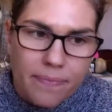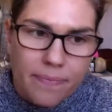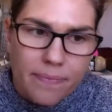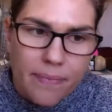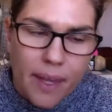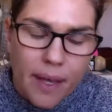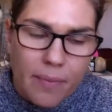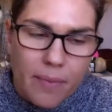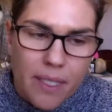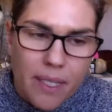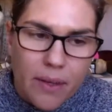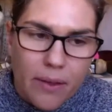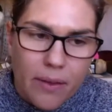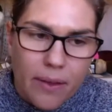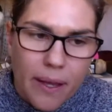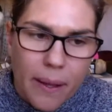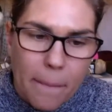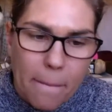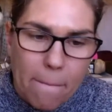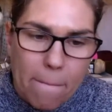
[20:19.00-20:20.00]

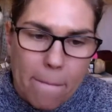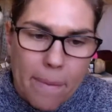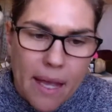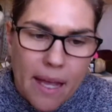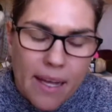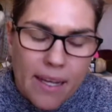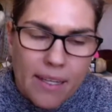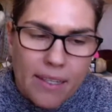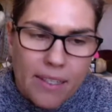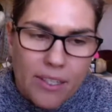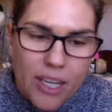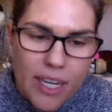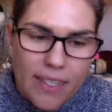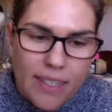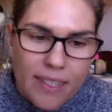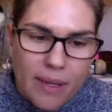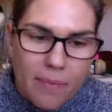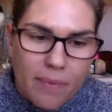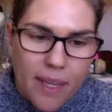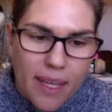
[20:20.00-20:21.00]
Absolutely. Just
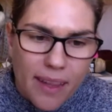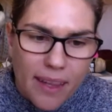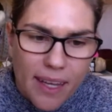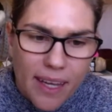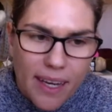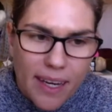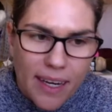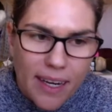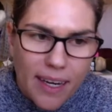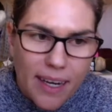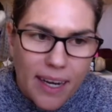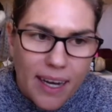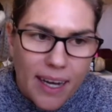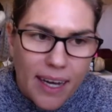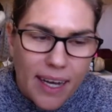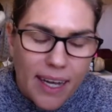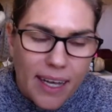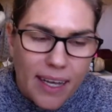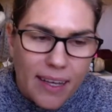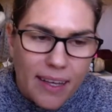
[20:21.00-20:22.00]
something that
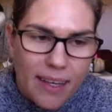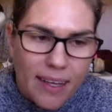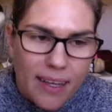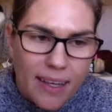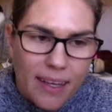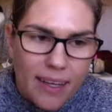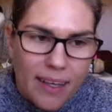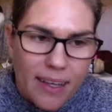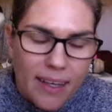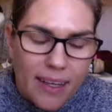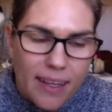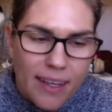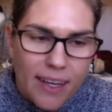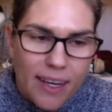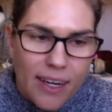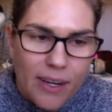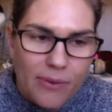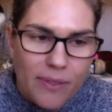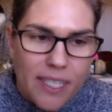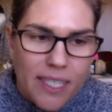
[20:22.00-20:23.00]
I, you
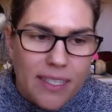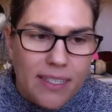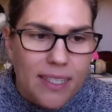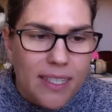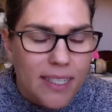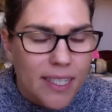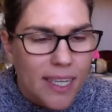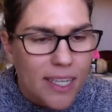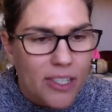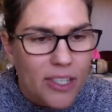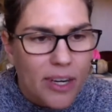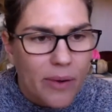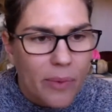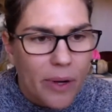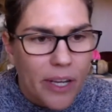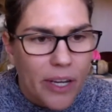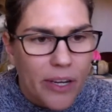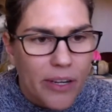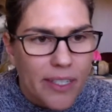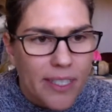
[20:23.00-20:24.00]
know, to touch on
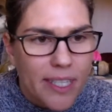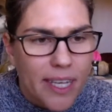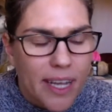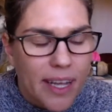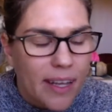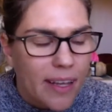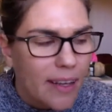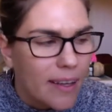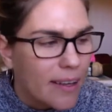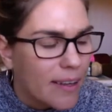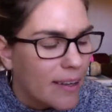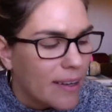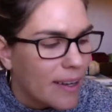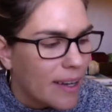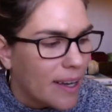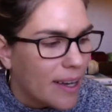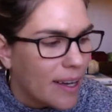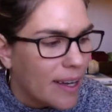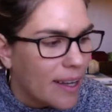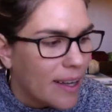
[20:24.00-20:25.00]
what you're saying
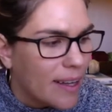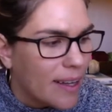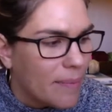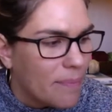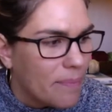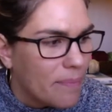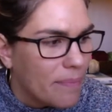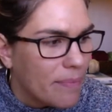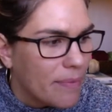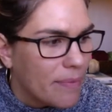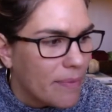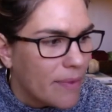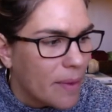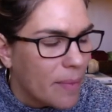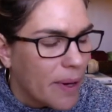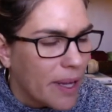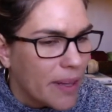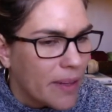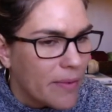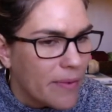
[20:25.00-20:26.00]

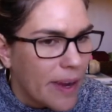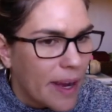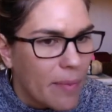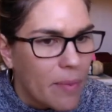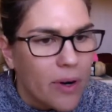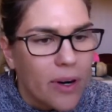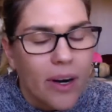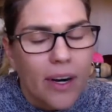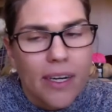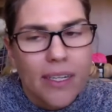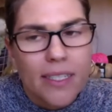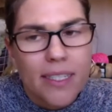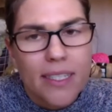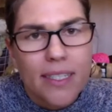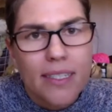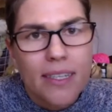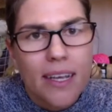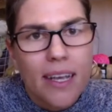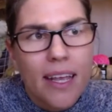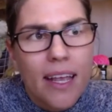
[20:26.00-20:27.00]
about the fiber
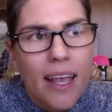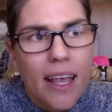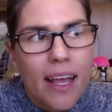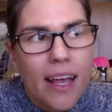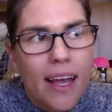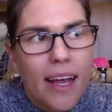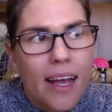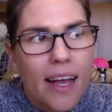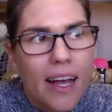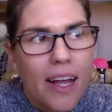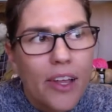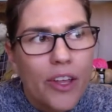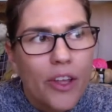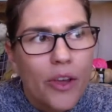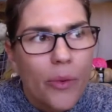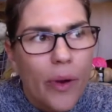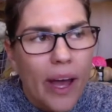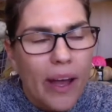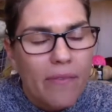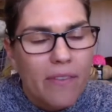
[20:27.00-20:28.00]
arts,
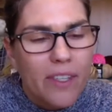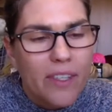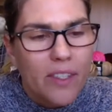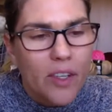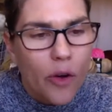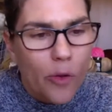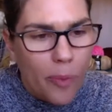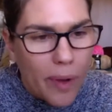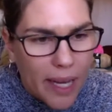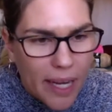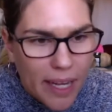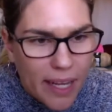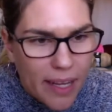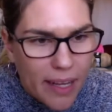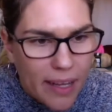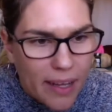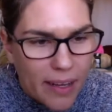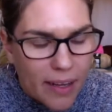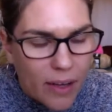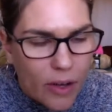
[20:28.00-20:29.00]
you have so
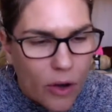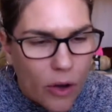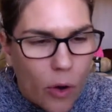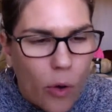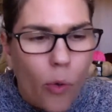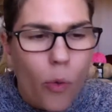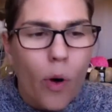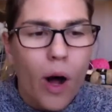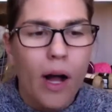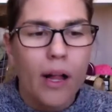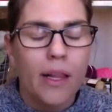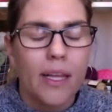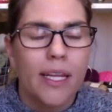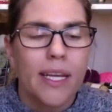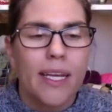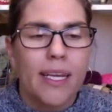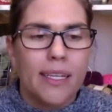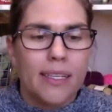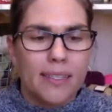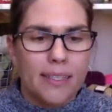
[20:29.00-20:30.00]
many
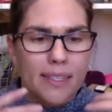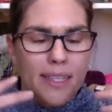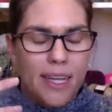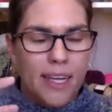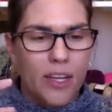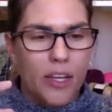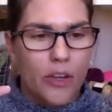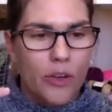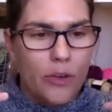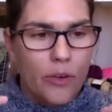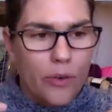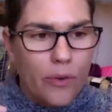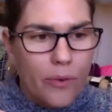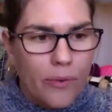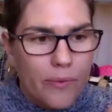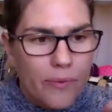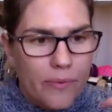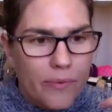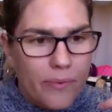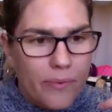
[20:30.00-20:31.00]
qualities that you've,